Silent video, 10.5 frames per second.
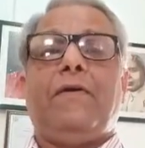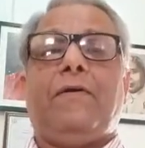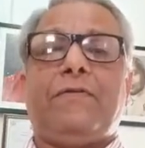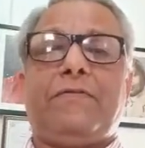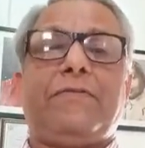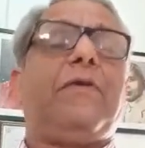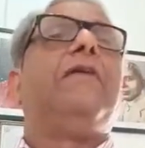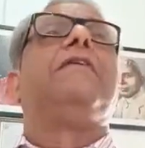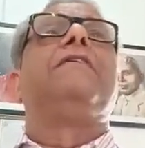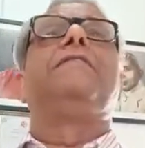also
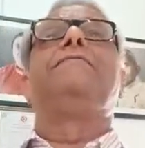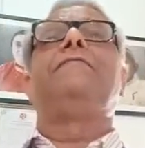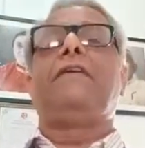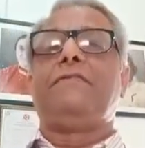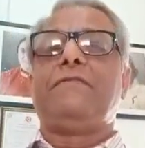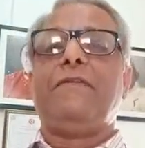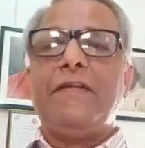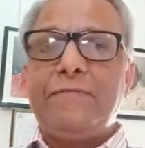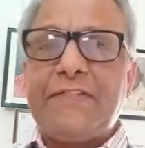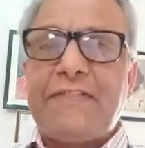called as the father of
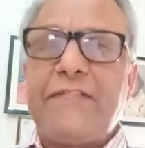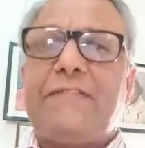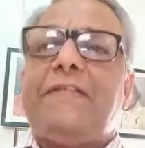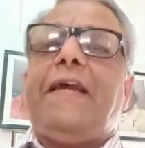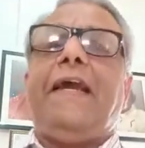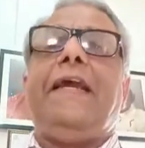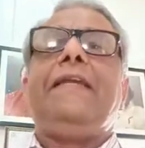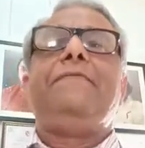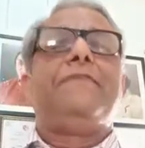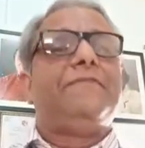linguistics,
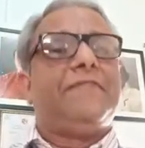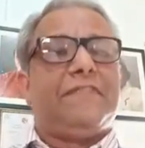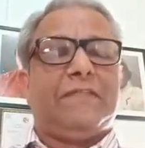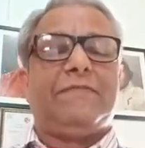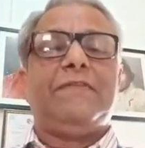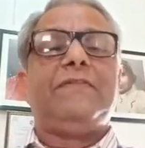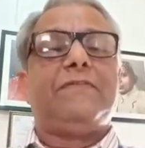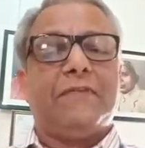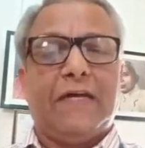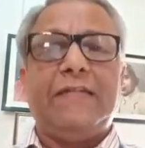1857
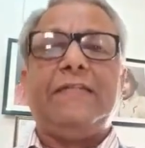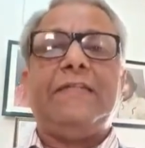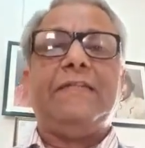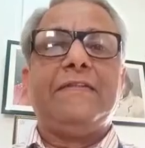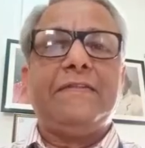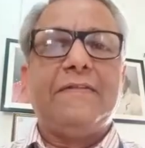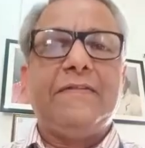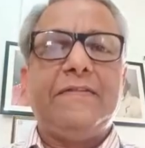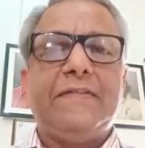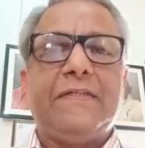to
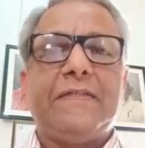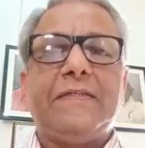1913.